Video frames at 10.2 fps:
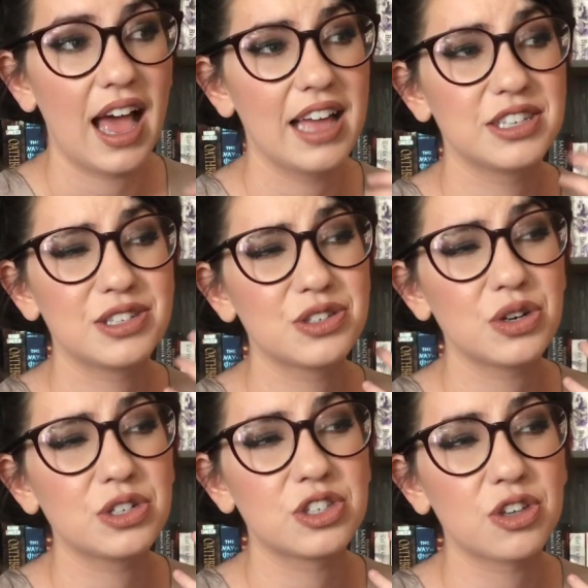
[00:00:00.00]
has
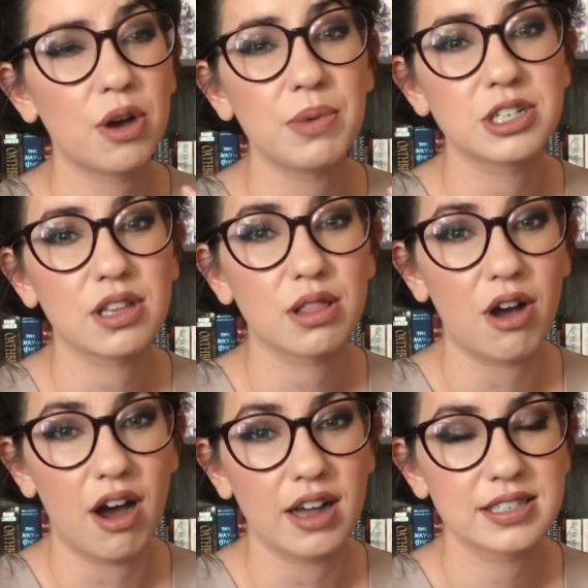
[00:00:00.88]
endured so much
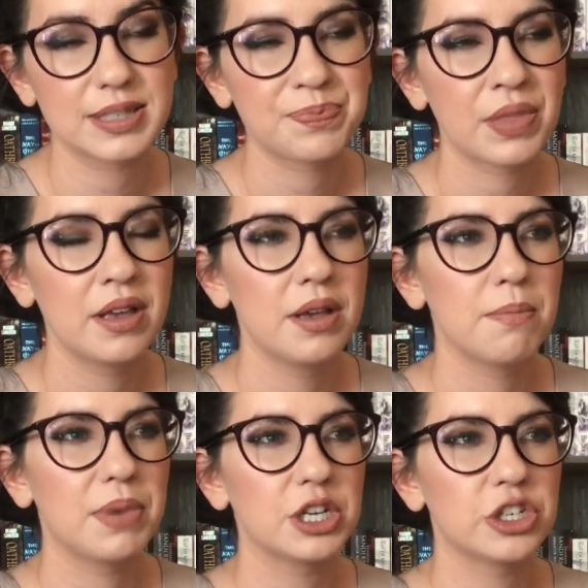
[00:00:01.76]
loss,
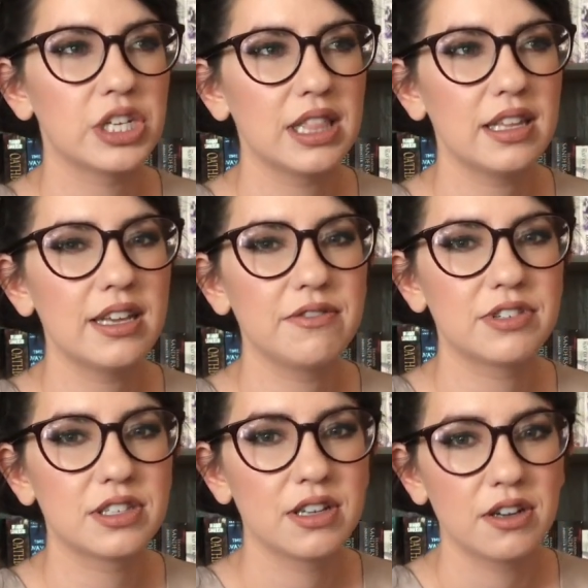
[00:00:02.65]
but she
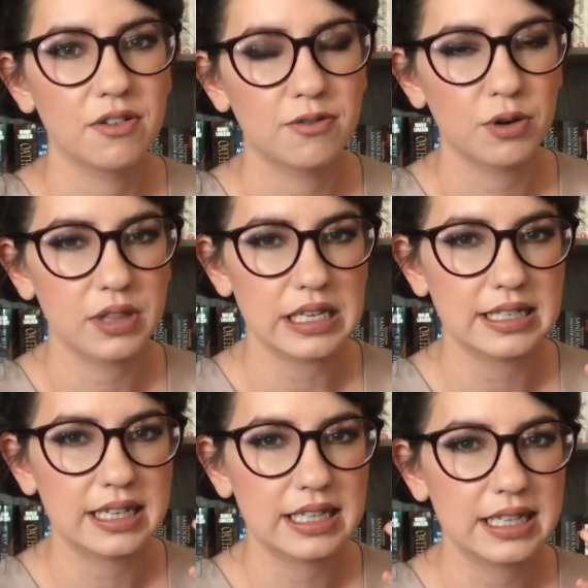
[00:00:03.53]
lives for these
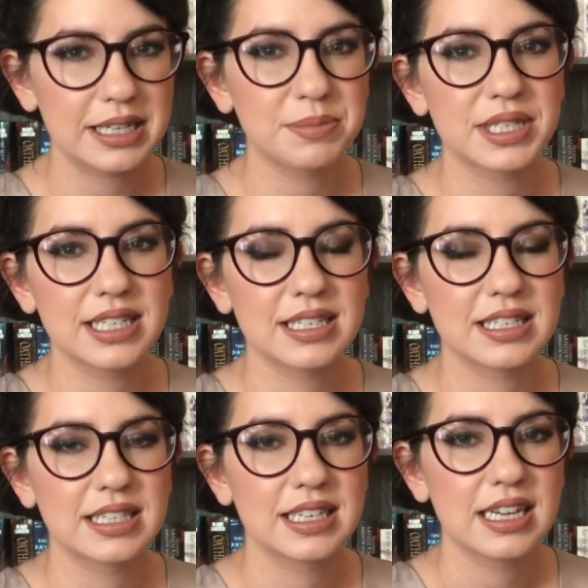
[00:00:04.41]

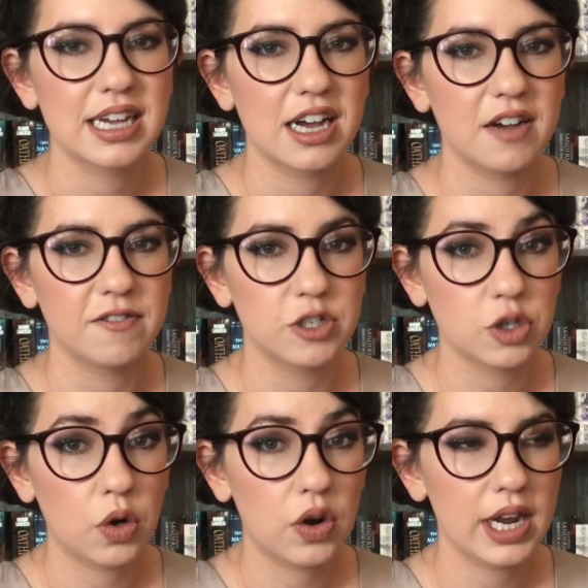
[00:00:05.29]
glimpses of
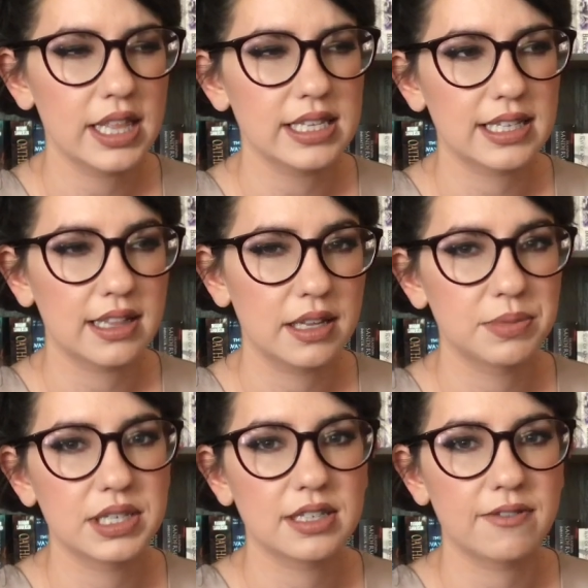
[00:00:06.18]
joy, these
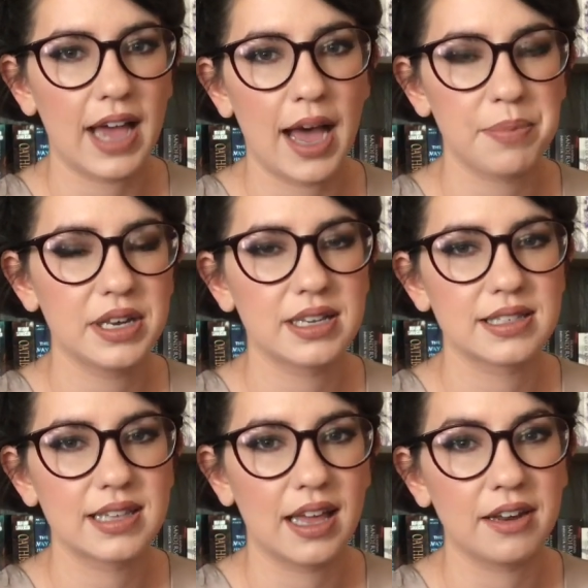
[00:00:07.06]
glimpses of
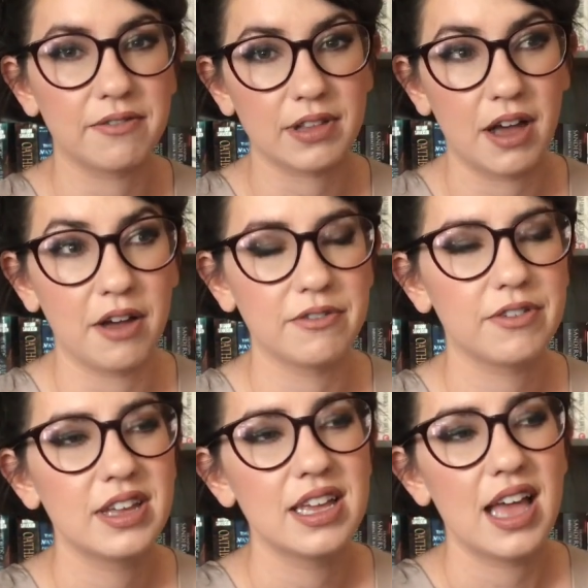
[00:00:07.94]
happiness and of
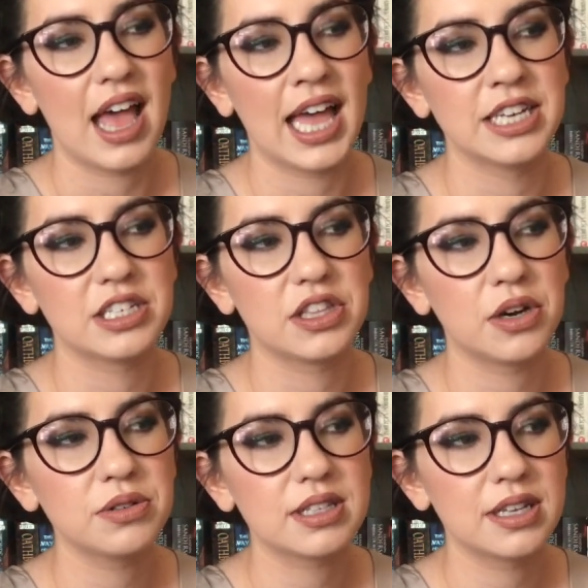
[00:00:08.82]
love. And
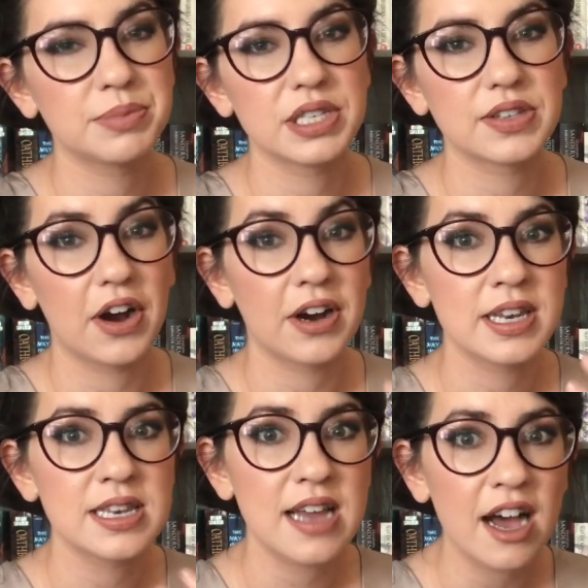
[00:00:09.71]
those glimpses are
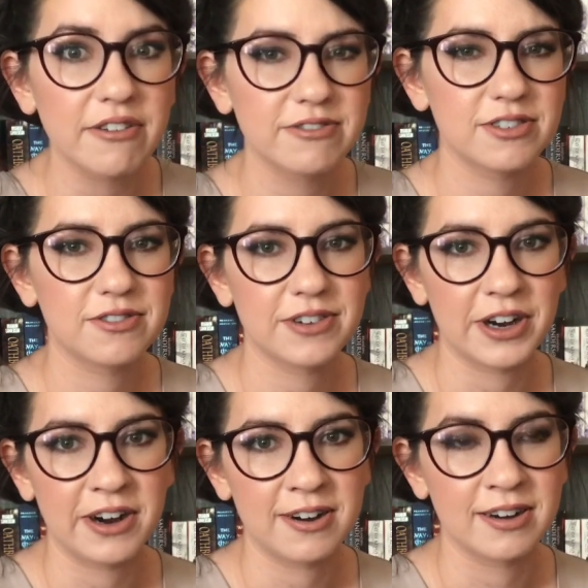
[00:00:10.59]
enough for
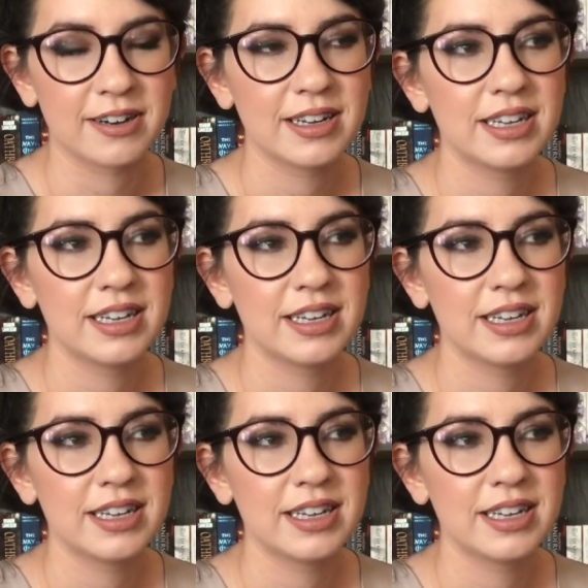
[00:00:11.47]
her